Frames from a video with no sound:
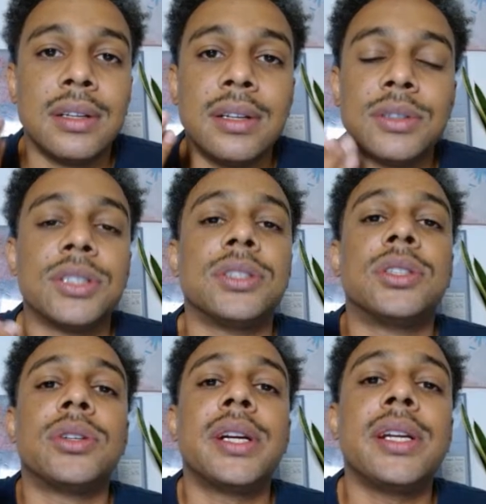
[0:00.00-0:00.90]
No, it's just
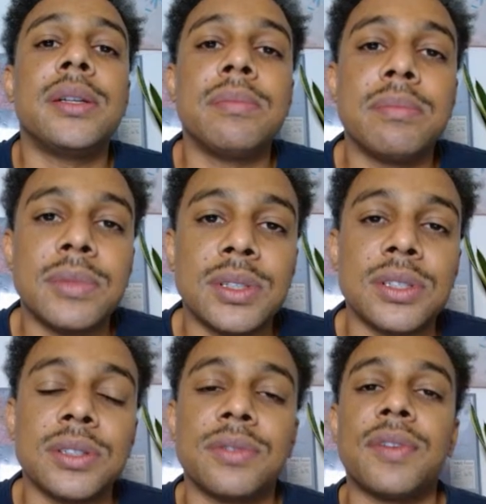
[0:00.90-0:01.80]

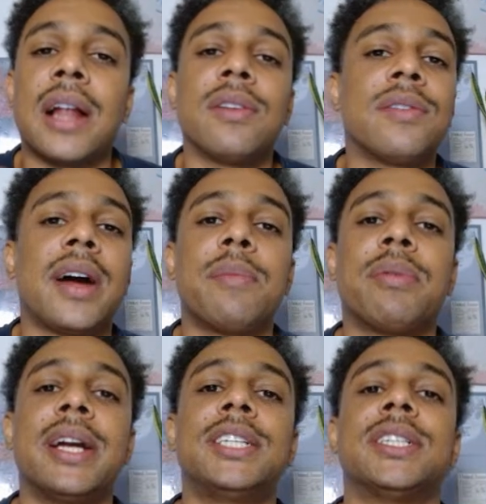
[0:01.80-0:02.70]
dreams. Follow the
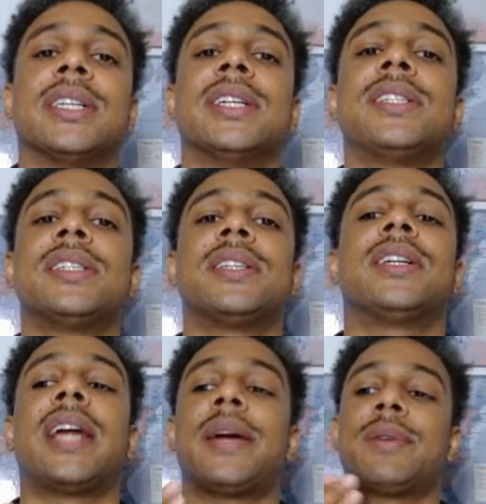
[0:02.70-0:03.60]
vibration. Listen to the
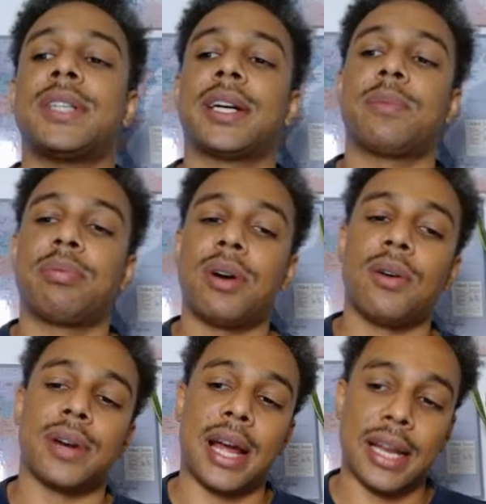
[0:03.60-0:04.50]
language like a
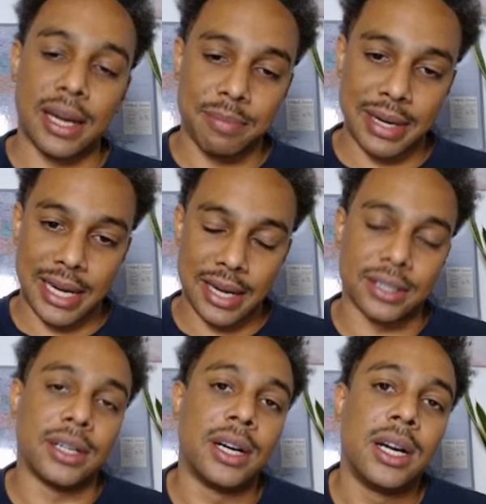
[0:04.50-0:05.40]
pro, not like a beginner.